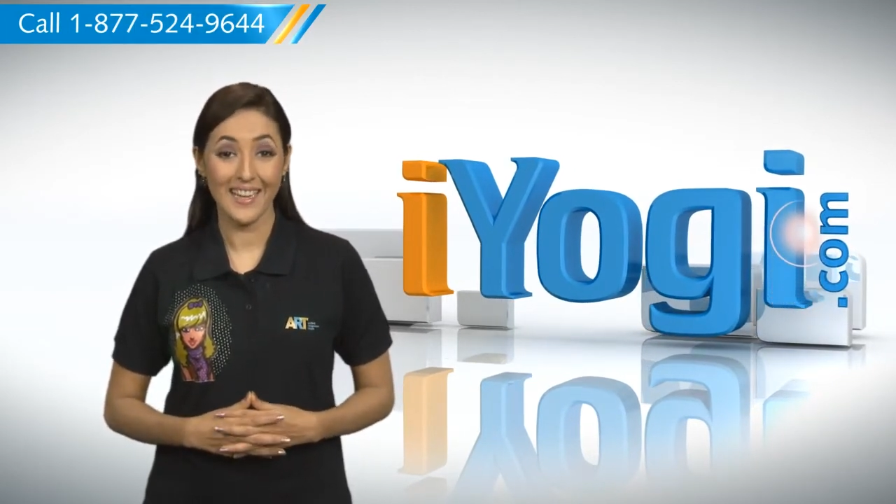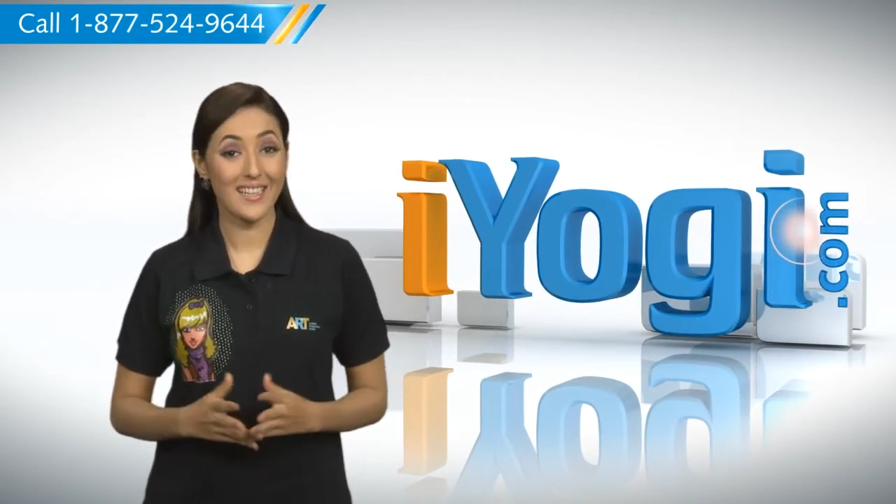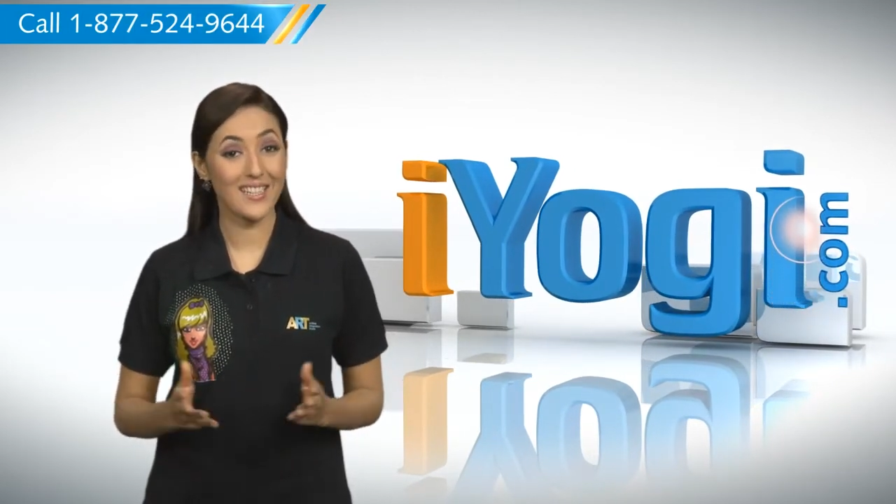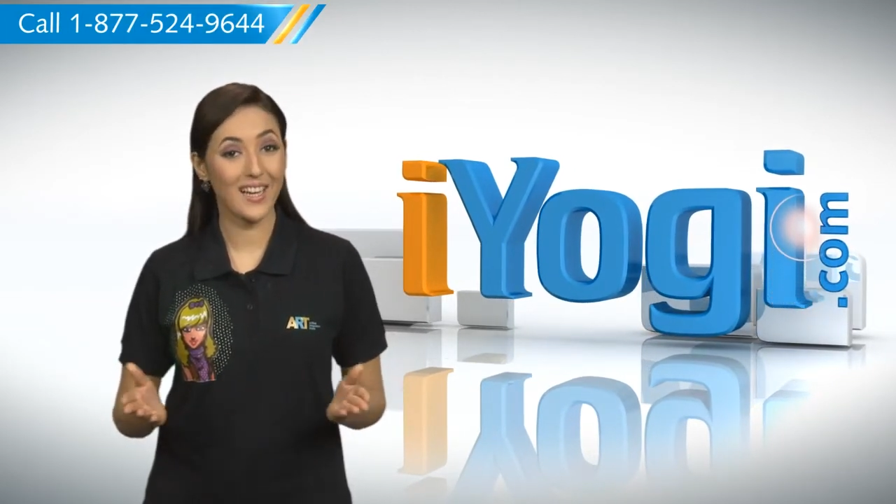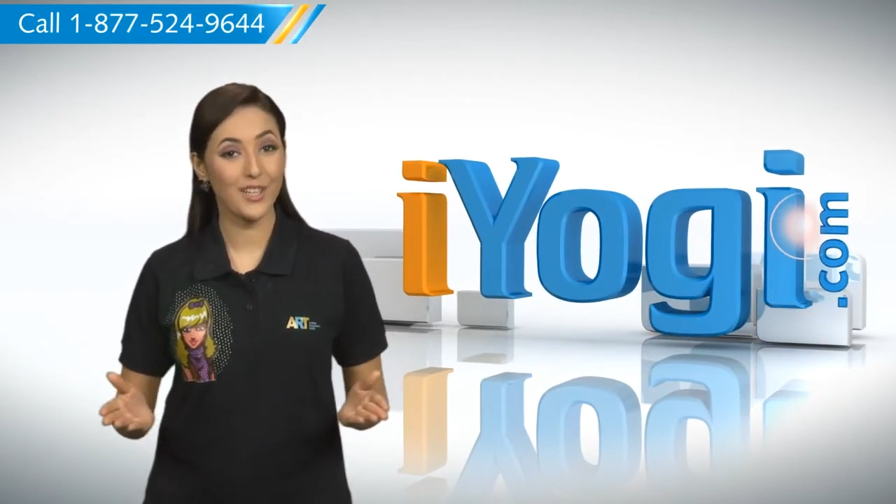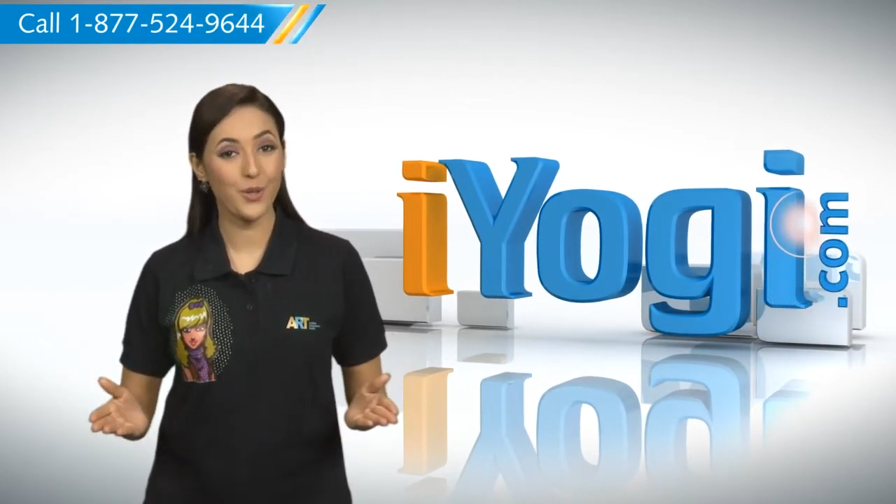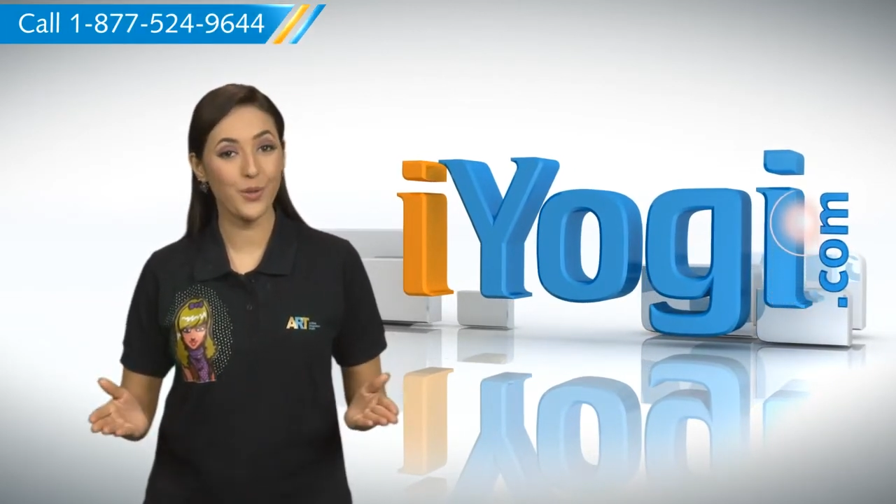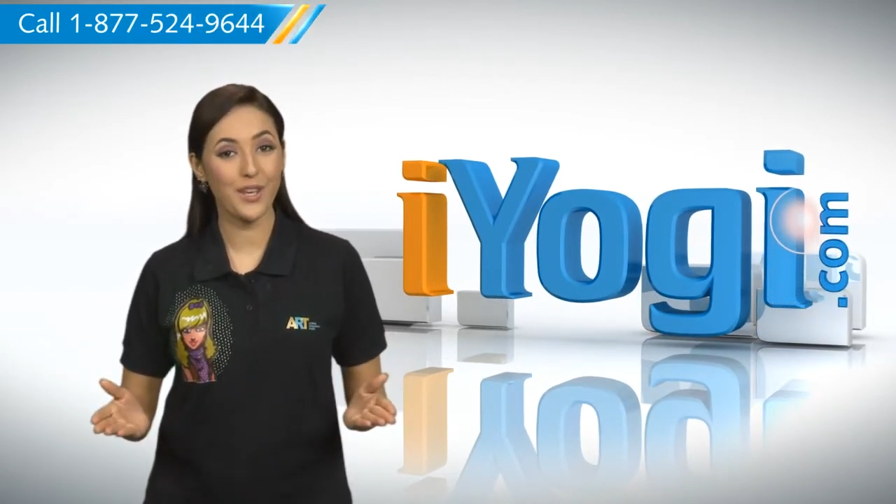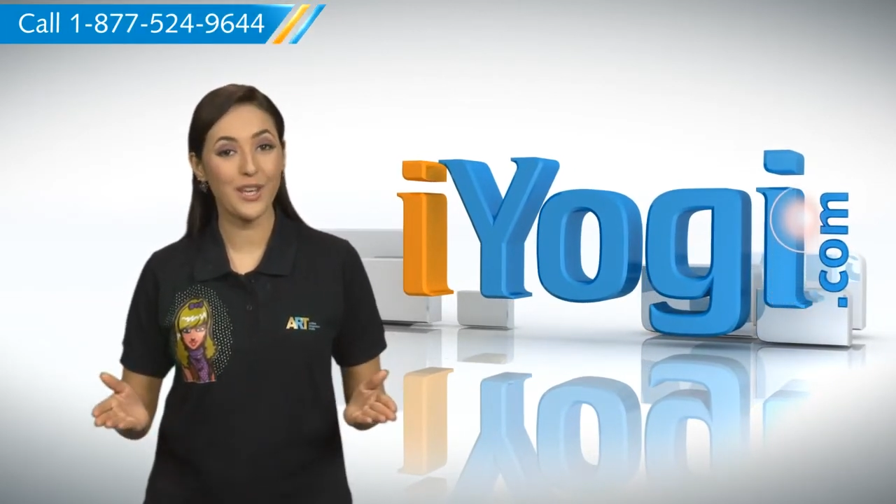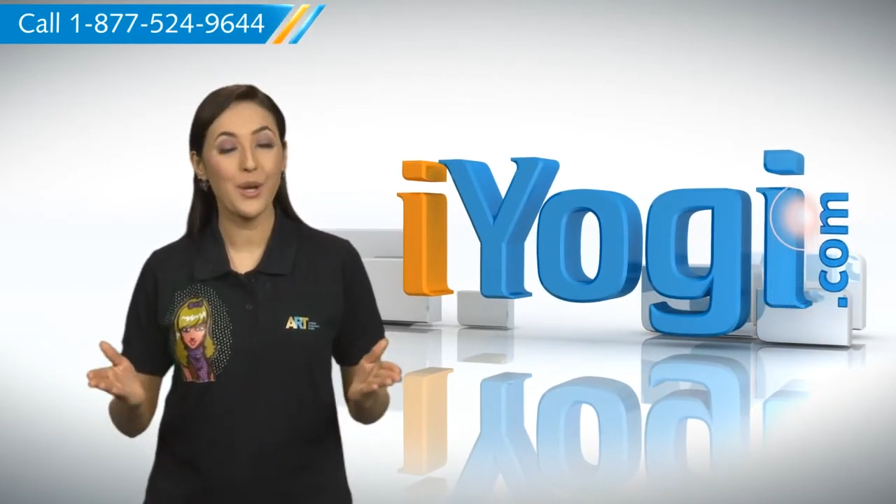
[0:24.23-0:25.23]
At
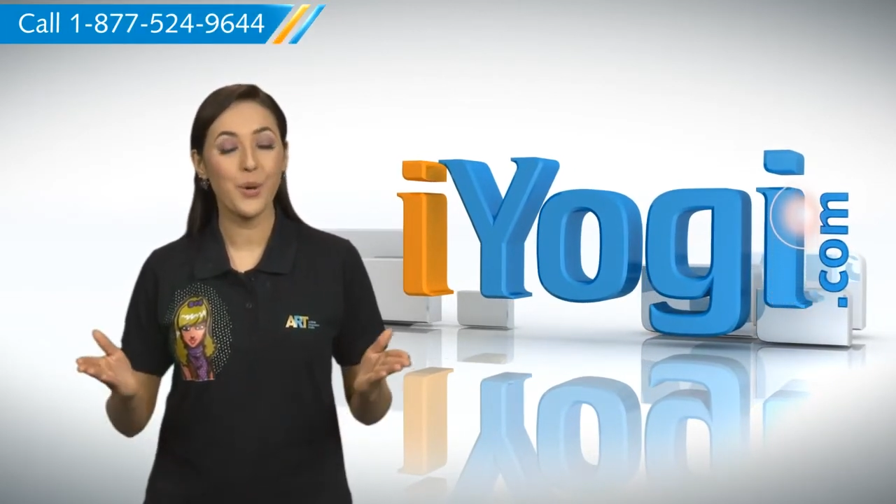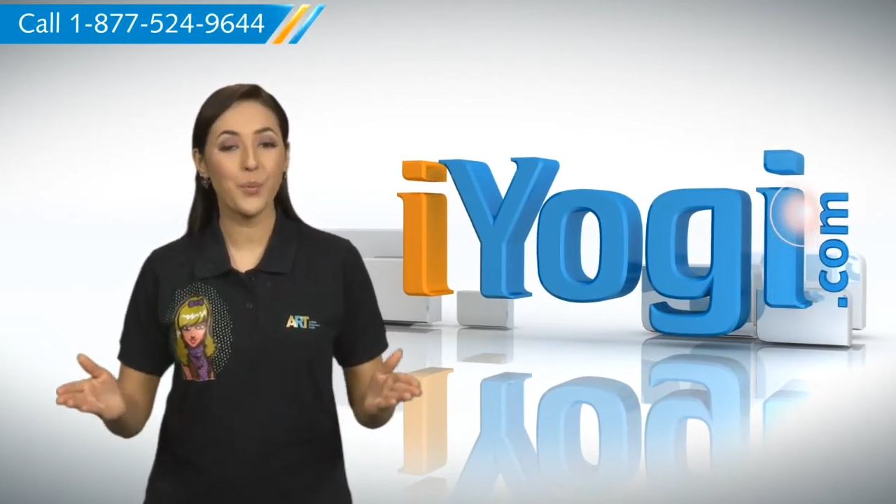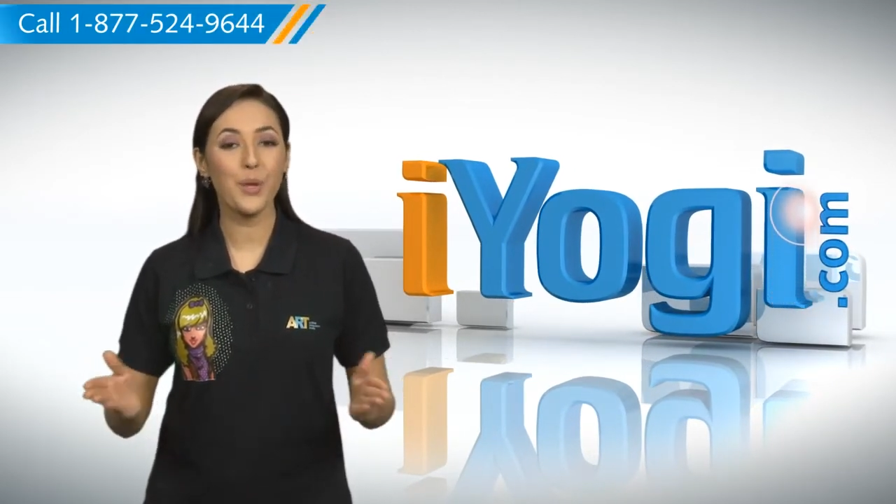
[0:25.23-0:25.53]
iYogi,